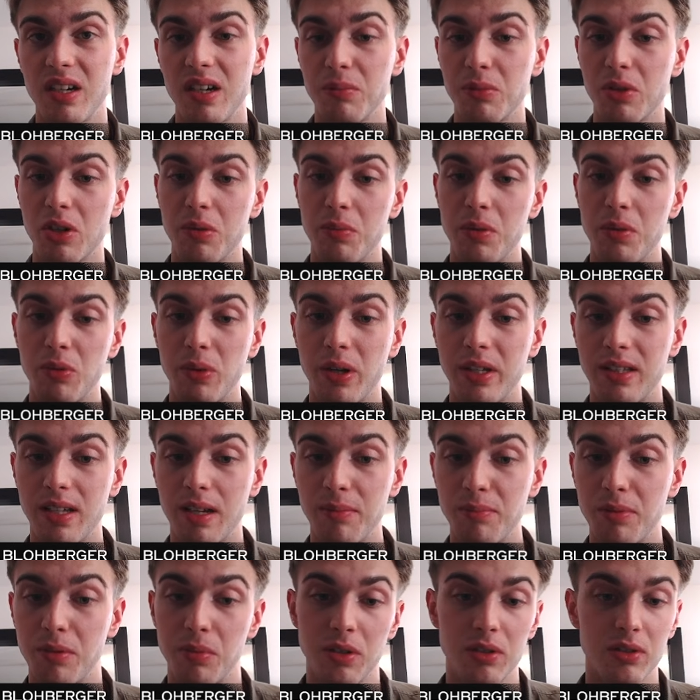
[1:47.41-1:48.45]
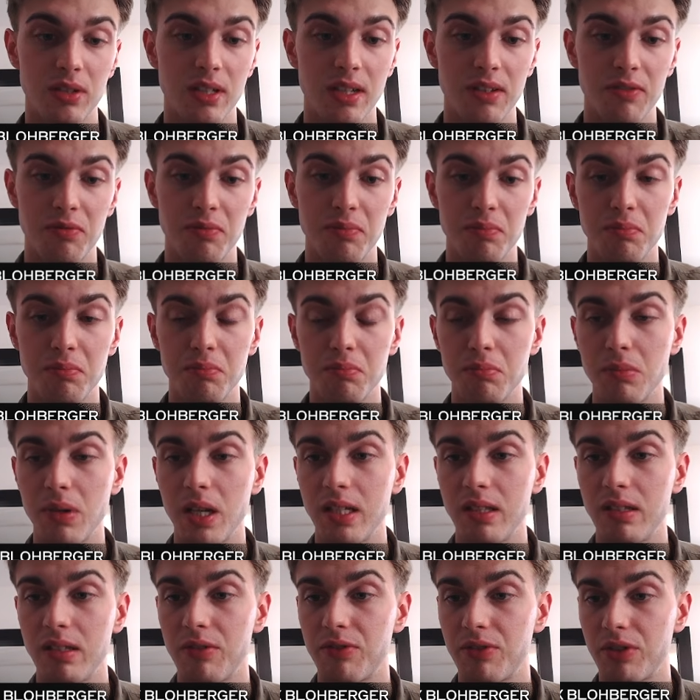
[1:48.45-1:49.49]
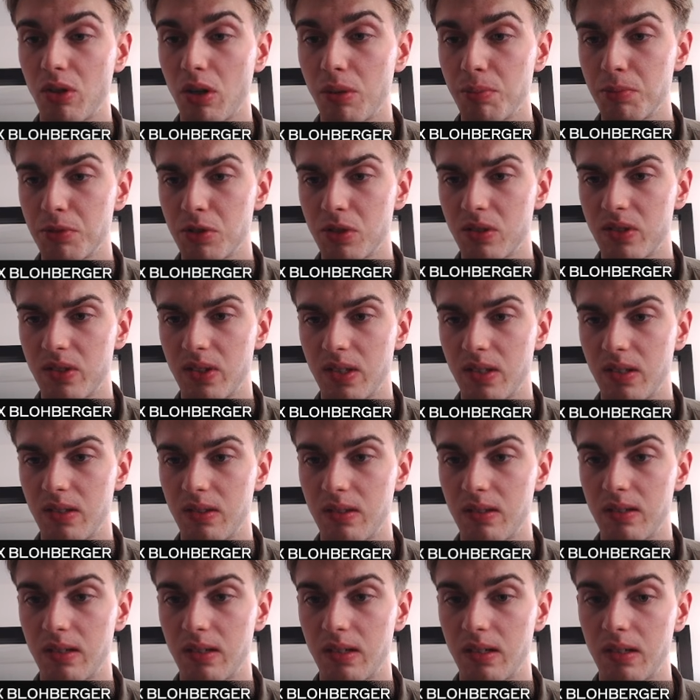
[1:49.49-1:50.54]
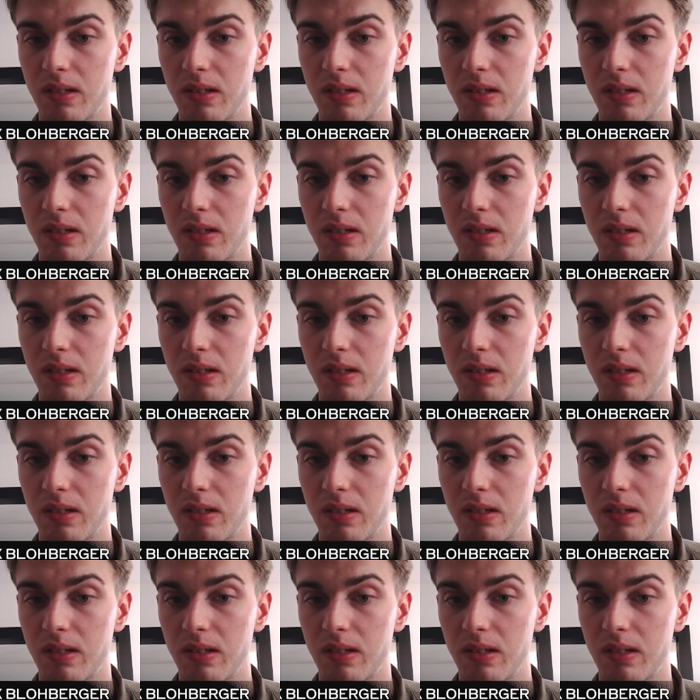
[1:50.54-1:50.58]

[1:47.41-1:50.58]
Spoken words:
I'm going to be quite happy because I have many different options, and